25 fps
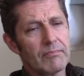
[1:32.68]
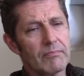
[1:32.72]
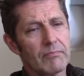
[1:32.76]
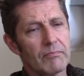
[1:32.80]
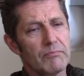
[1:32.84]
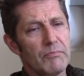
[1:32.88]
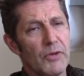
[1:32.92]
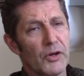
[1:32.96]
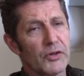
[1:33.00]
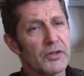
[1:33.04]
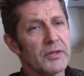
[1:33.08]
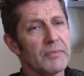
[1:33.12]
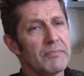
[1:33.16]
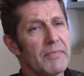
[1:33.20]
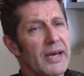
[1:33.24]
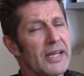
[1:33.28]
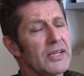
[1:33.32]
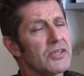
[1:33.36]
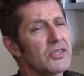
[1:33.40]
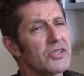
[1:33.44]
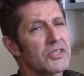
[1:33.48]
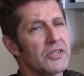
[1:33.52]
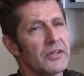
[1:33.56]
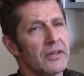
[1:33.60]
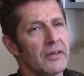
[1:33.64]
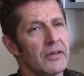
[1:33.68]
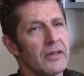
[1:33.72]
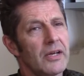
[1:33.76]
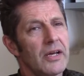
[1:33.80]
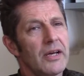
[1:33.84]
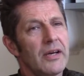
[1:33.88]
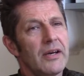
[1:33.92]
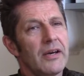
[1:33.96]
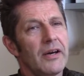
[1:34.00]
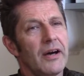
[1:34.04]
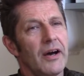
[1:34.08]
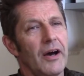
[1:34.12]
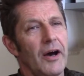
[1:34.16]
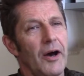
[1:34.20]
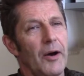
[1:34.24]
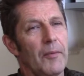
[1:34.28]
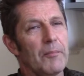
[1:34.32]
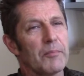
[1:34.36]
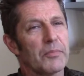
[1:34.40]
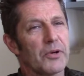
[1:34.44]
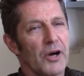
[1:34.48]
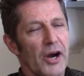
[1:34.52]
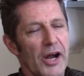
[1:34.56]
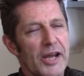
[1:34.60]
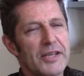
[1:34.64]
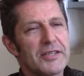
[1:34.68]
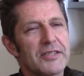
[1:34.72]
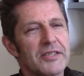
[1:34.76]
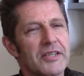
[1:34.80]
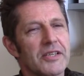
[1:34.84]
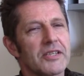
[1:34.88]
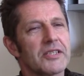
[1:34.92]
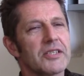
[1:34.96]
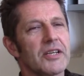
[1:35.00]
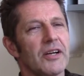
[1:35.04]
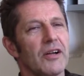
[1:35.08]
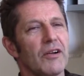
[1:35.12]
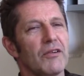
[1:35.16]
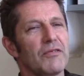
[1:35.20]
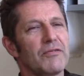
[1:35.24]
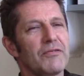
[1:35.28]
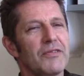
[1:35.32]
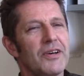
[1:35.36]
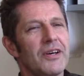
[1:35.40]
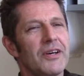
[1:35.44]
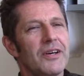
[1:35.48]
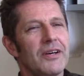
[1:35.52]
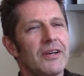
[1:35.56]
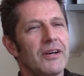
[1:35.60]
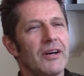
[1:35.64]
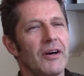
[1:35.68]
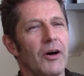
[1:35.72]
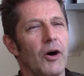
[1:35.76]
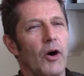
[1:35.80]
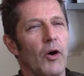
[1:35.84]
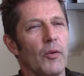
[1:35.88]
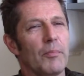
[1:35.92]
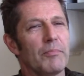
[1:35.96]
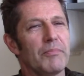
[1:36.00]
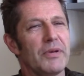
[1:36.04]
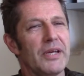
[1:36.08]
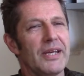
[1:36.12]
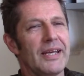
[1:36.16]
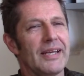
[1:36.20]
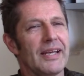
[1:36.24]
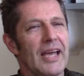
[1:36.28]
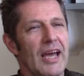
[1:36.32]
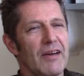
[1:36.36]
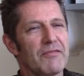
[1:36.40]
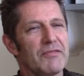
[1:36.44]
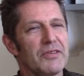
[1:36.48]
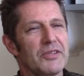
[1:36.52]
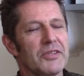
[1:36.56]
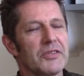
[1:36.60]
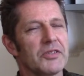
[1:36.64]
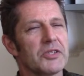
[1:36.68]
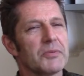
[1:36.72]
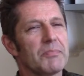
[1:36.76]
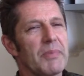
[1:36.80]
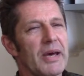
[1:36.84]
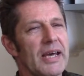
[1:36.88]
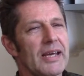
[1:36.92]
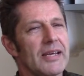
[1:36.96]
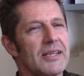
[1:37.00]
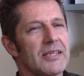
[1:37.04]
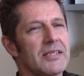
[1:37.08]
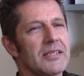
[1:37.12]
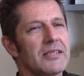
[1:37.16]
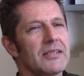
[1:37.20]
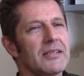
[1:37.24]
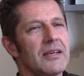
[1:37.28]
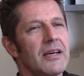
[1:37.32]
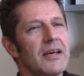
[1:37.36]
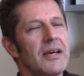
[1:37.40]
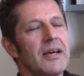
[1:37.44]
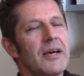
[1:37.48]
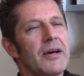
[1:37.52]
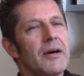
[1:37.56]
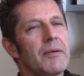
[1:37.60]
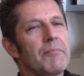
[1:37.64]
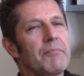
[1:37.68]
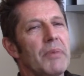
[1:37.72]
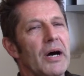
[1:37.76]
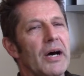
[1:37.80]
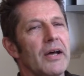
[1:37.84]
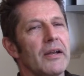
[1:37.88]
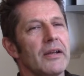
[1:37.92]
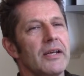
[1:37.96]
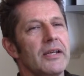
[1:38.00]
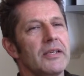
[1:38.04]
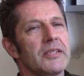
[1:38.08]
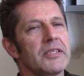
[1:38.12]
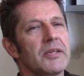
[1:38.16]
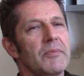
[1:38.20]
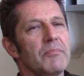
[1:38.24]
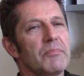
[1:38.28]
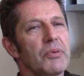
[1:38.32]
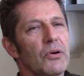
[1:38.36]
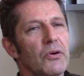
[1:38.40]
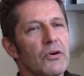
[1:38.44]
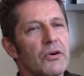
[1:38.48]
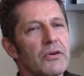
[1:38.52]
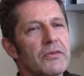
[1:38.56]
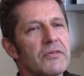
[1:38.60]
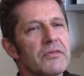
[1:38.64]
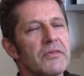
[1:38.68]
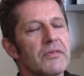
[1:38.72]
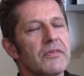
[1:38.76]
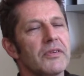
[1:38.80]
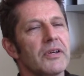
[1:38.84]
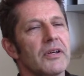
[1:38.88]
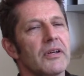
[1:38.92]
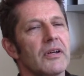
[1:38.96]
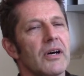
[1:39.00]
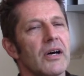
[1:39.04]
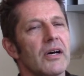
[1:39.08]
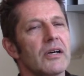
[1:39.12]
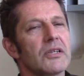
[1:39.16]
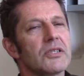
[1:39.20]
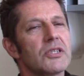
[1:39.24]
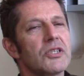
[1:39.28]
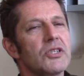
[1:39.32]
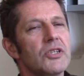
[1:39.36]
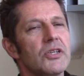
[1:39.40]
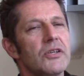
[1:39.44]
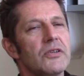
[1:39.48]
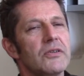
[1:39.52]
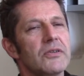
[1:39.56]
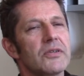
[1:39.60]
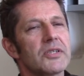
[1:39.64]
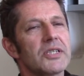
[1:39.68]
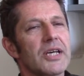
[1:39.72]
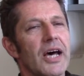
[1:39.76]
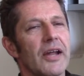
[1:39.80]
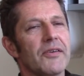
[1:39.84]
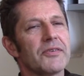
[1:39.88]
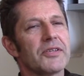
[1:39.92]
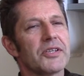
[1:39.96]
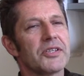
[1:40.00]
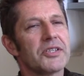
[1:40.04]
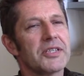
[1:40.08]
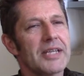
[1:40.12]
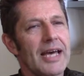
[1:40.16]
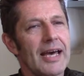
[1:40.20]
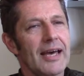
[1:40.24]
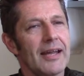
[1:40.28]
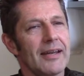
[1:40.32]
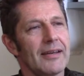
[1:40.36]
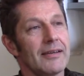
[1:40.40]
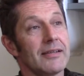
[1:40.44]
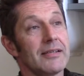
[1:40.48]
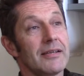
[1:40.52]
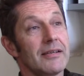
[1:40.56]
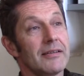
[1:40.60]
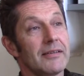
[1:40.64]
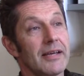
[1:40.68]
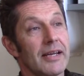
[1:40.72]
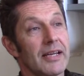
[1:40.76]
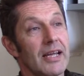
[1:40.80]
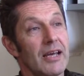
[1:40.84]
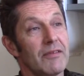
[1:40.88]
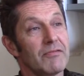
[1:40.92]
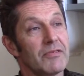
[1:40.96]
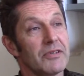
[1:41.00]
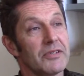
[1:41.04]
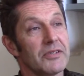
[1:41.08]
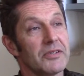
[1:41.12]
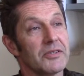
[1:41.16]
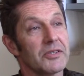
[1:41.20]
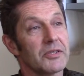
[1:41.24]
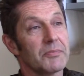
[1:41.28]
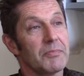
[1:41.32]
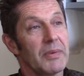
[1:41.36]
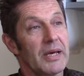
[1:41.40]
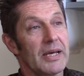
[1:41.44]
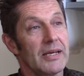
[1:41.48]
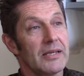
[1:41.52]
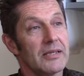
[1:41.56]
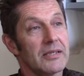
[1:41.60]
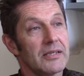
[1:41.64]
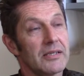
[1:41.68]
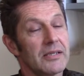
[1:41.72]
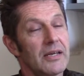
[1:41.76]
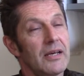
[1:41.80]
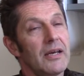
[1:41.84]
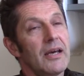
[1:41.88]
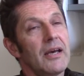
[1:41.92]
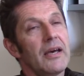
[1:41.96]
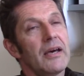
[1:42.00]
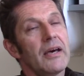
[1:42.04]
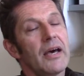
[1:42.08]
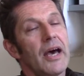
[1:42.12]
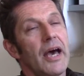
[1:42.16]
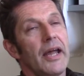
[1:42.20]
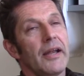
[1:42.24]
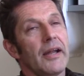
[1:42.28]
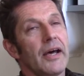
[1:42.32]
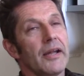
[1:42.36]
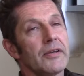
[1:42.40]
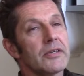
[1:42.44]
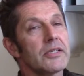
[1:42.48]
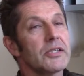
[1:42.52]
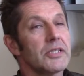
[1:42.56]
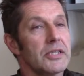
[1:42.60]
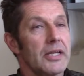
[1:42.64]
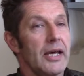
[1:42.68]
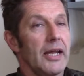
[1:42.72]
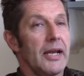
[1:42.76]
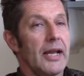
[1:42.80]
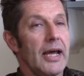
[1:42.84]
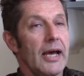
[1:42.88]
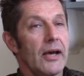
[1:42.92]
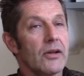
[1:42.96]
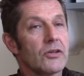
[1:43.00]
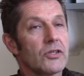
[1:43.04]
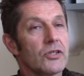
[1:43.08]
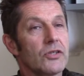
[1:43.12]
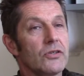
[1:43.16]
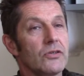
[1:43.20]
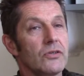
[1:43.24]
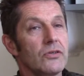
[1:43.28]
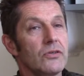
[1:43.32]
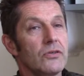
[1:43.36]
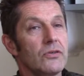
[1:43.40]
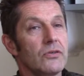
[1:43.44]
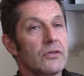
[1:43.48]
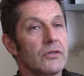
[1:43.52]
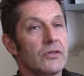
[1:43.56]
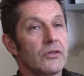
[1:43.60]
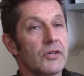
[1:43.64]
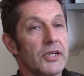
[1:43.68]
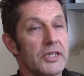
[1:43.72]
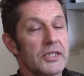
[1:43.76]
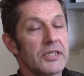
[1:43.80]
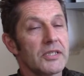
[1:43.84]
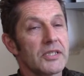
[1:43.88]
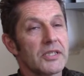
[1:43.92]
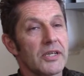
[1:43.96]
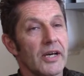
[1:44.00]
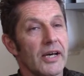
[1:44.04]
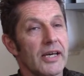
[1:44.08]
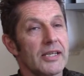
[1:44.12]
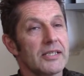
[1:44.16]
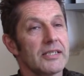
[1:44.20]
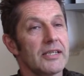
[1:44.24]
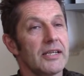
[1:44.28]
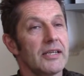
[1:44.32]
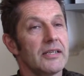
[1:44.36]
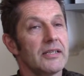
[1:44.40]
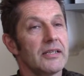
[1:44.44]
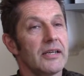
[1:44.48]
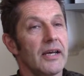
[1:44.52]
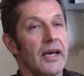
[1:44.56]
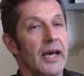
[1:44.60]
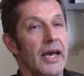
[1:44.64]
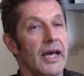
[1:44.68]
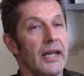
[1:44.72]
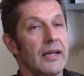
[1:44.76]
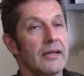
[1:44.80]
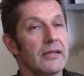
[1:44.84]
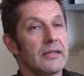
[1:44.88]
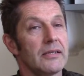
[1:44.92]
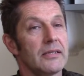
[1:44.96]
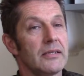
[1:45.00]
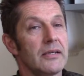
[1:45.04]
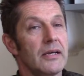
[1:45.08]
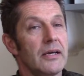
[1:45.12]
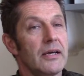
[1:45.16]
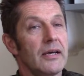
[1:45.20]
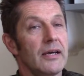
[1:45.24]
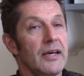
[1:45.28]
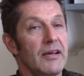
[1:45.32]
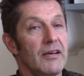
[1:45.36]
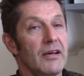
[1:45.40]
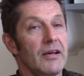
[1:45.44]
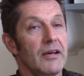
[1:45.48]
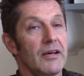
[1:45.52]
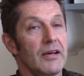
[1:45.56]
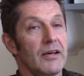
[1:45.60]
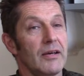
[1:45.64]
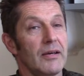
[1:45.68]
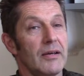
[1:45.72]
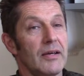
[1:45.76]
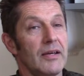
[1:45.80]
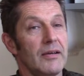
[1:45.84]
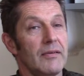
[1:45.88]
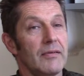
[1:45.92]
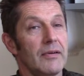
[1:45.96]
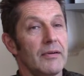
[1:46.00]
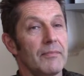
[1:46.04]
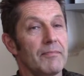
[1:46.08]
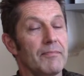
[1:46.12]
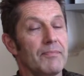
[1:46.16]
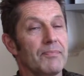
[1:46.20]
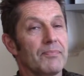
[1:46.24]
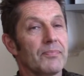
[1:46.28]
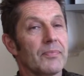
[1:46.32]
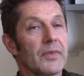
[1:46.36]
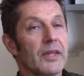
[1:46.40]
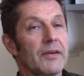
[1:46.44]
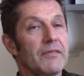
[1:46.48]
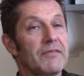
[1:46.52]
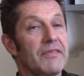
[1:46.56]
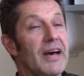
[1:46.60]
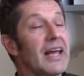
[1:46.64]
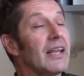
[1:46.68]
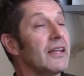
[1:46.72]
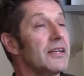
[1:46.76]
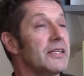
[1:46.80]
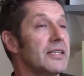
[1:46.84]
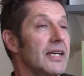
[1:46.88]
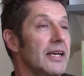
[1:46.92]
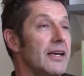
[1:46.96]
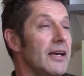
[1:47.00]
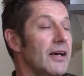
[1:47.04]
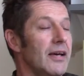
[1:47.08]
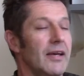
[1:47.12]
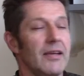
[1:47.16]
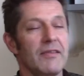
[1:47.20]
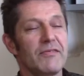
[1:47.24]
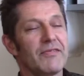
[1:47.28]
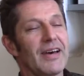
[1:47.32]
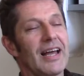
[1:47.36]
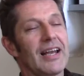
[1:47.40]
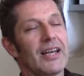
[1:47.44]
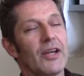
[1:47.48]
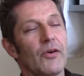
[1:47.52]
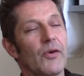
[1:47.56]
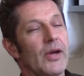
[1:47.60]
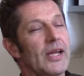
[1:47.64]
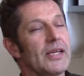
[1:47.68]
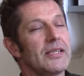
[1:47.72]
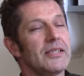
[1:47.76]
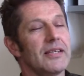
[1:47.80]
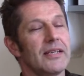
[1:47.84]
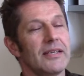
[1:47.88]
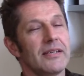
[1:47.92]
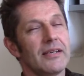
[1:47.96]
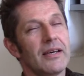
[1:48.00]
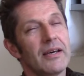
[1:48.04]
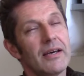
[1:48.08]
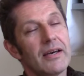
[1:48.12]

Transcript: Modern medicine prides itself on being evidence-based, but it's important that our students understand that evidence base and understand how to criticize it and evaluate it.